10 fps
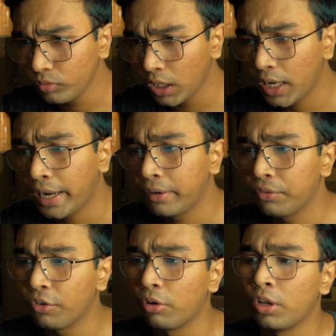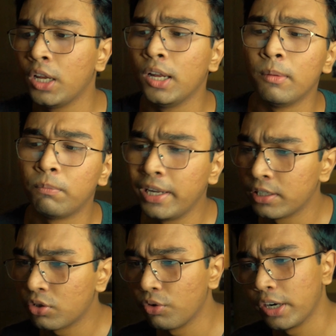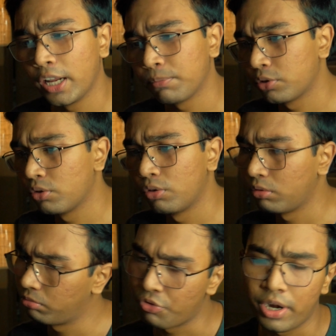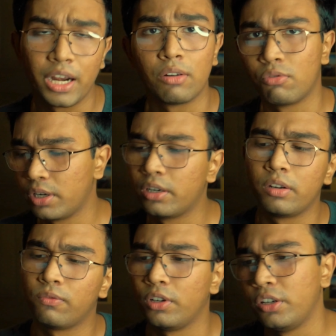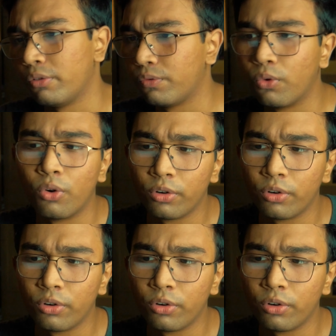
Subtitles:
And for Play Store and App Store, you can download it in your phone.